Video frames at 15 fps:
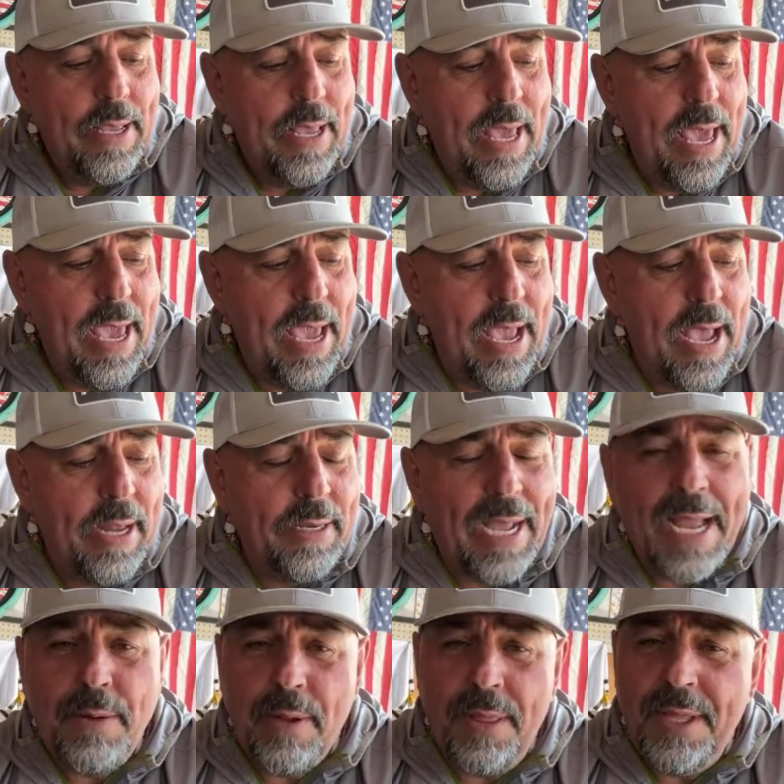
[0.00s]
And
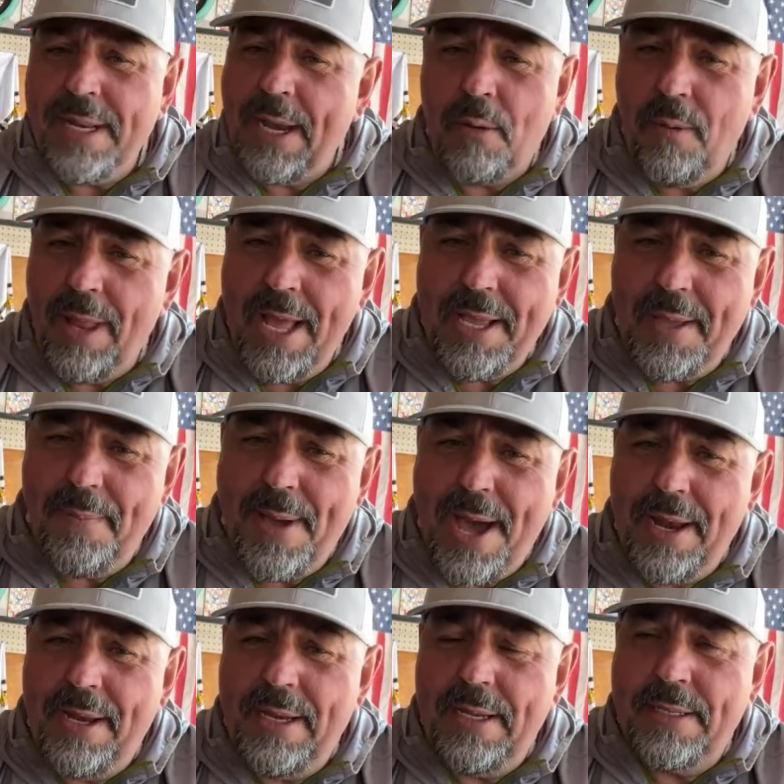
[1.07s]
the thing I don't like
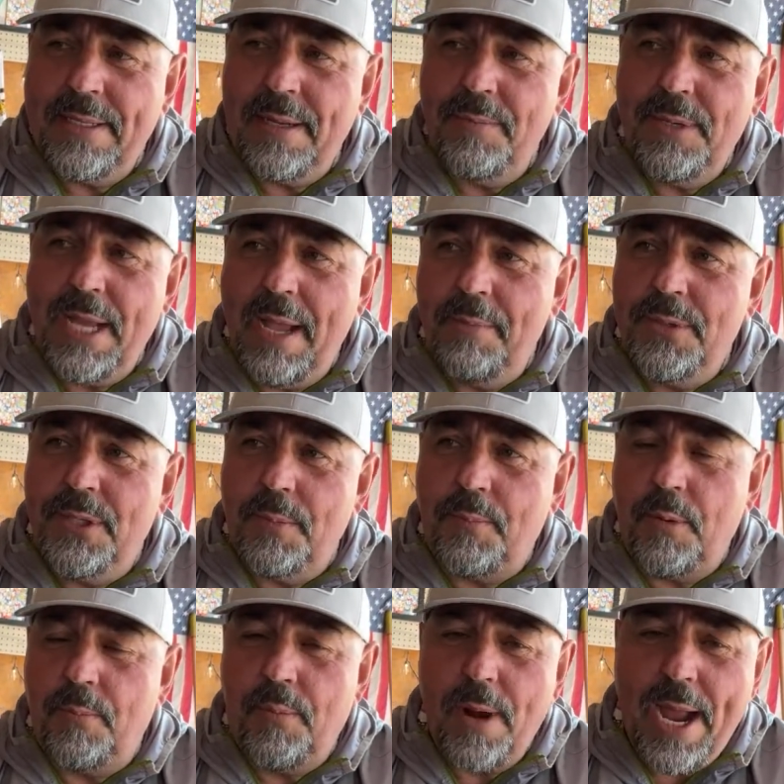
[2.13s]
about it is sometimes the
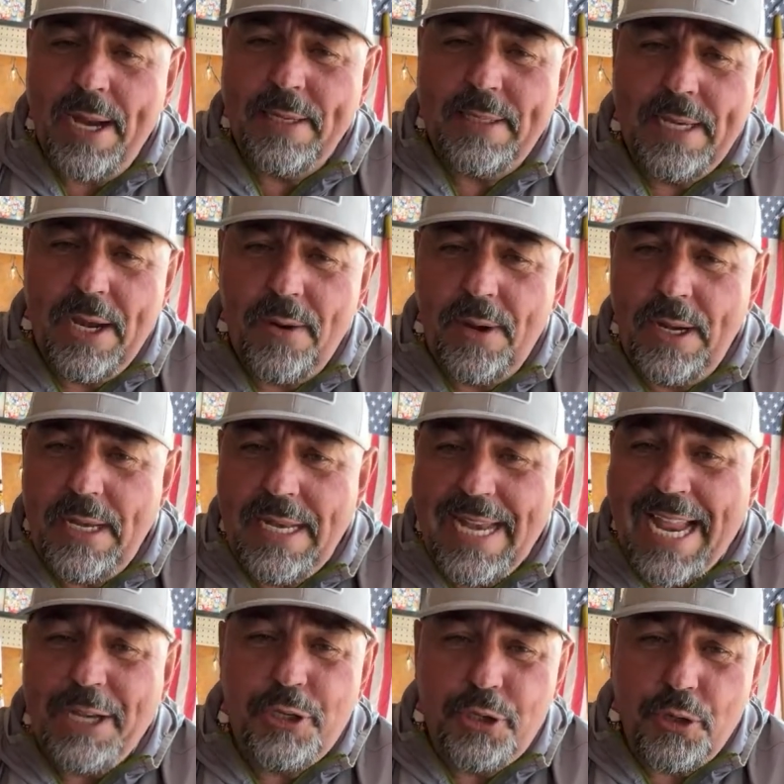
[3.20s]
proprietary
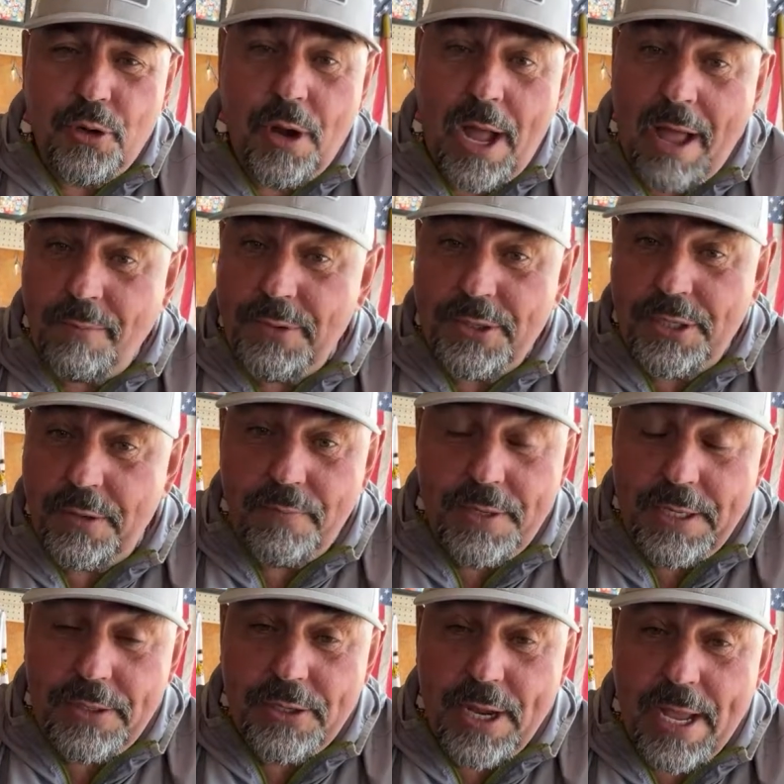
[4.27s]
nature, obviously, of
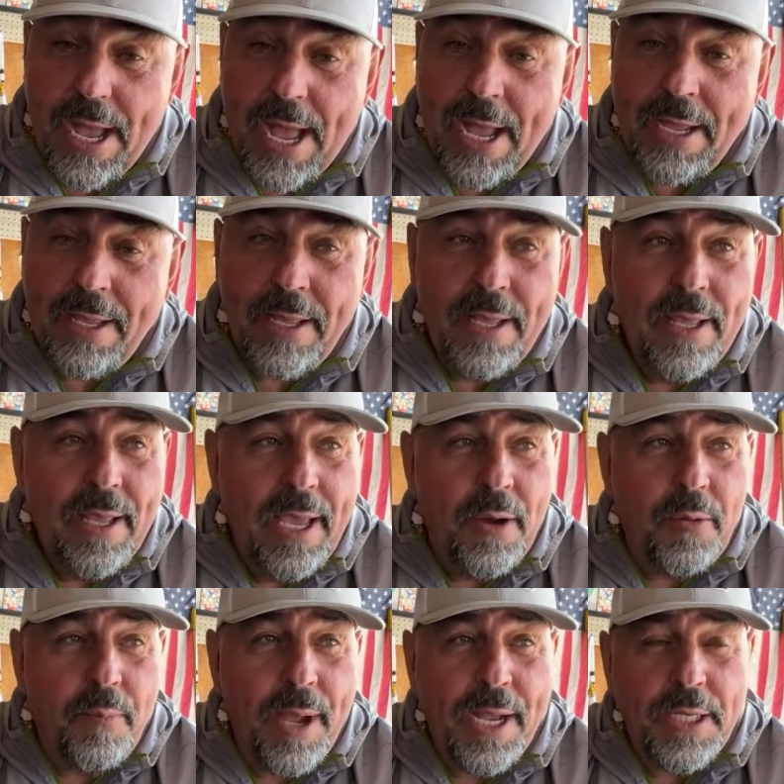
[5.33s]
DJI. It
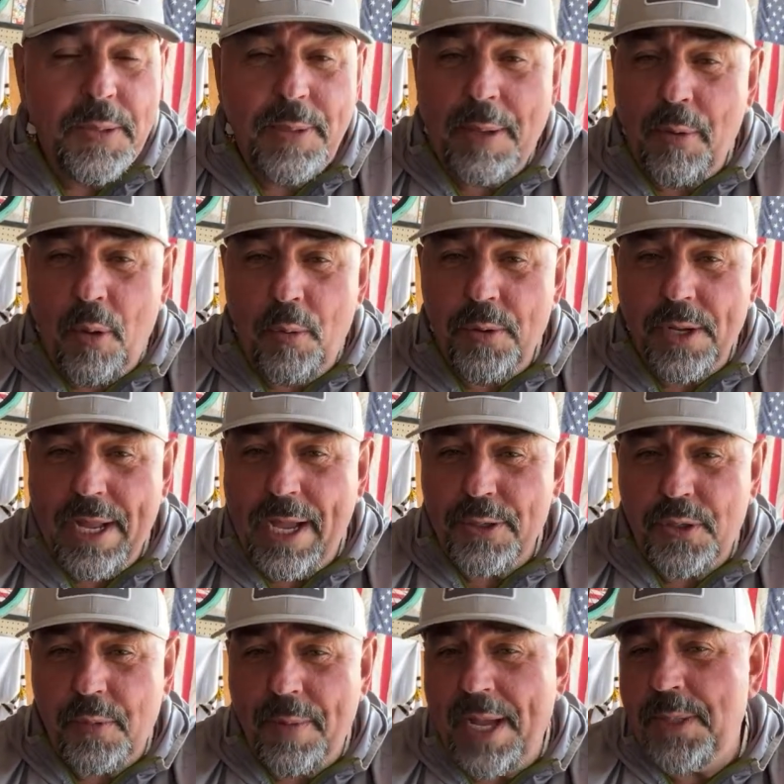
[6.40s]
reminds me, I'm an older guy,
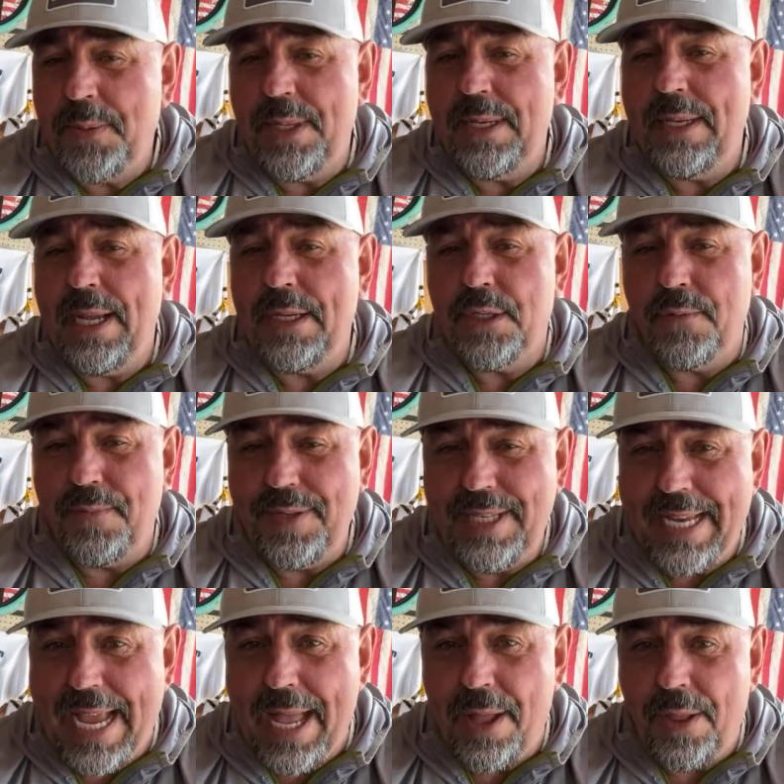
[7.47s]
so it reminds me of the days of
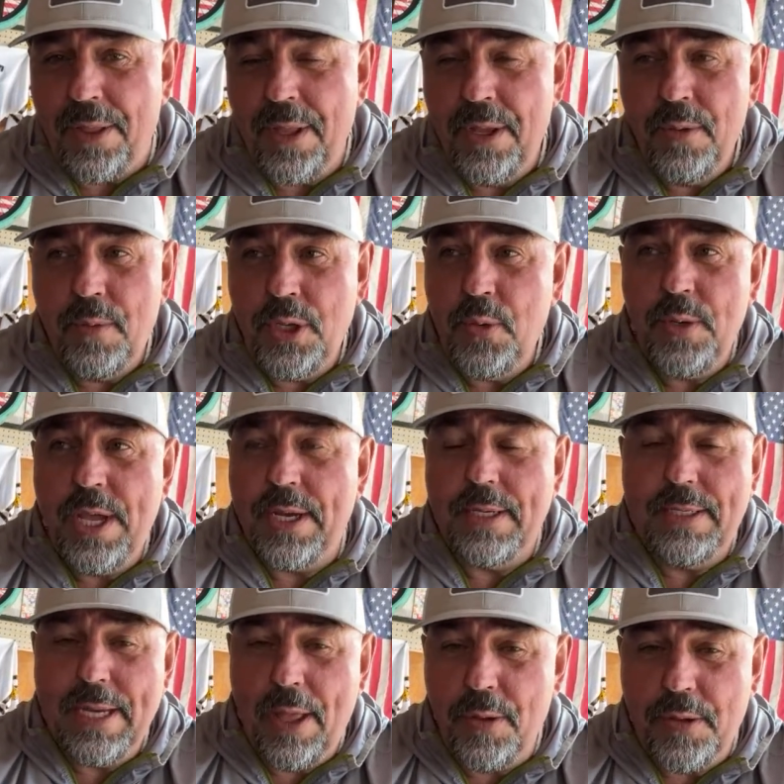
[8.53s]
Dell. When you get a
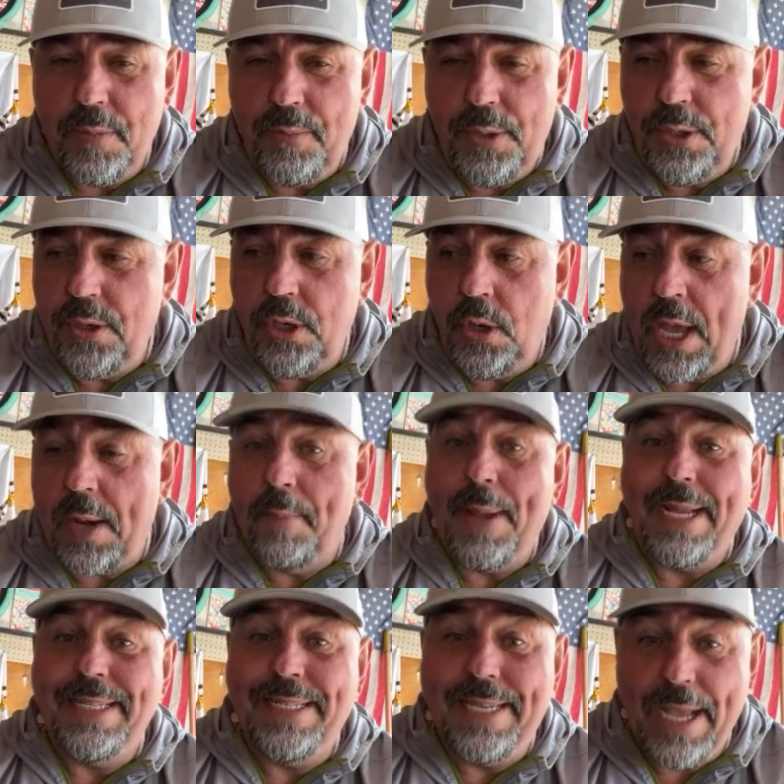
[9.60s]
Dell computer, you had to
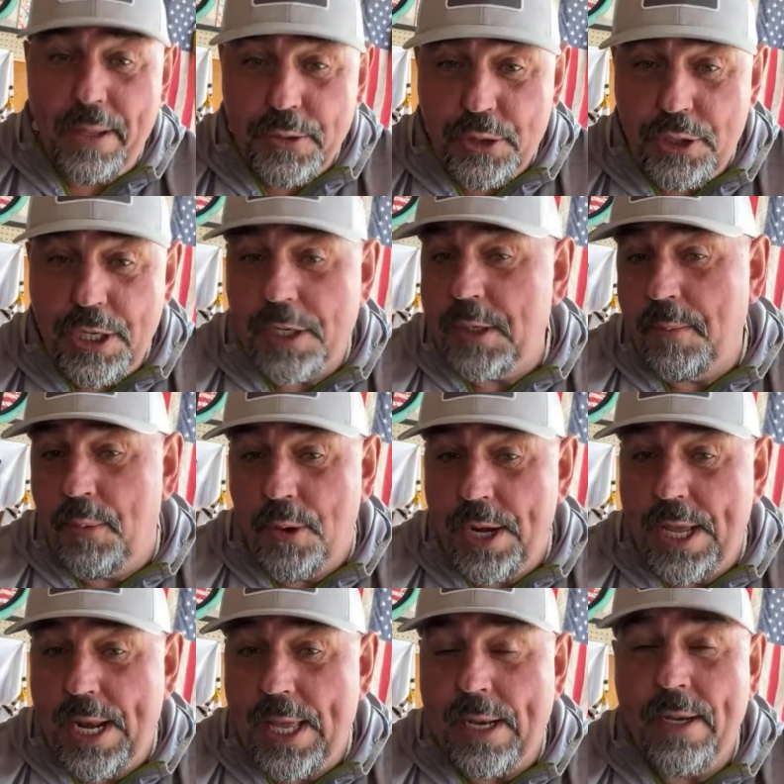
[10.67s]
buy Dell shit to put
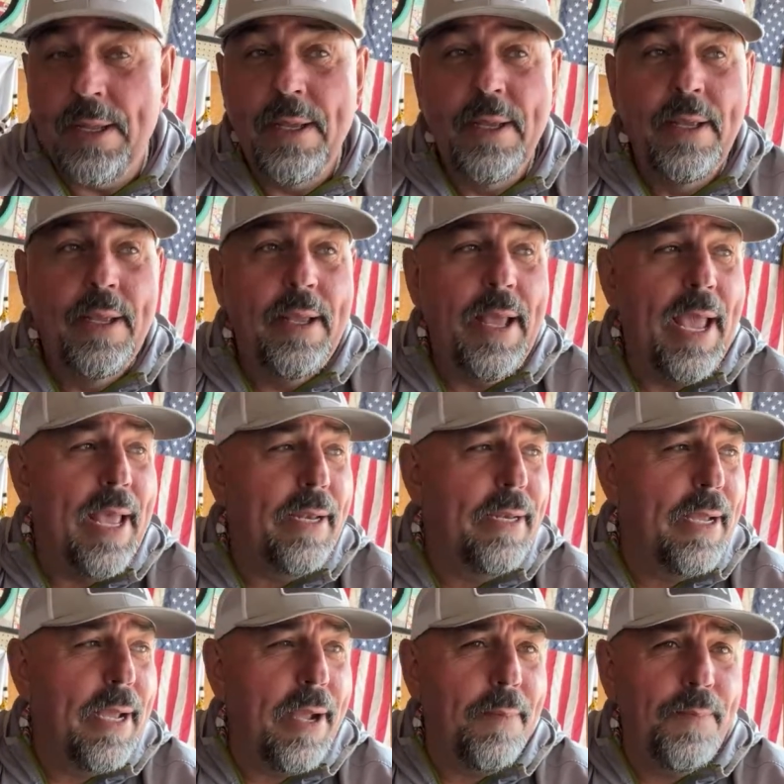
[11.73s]
in it.
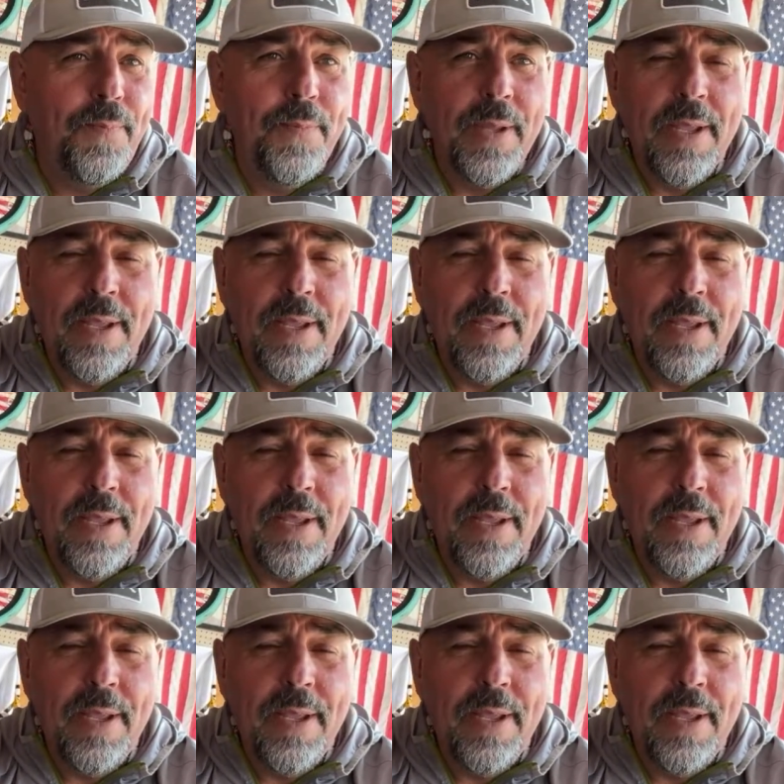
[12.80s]
And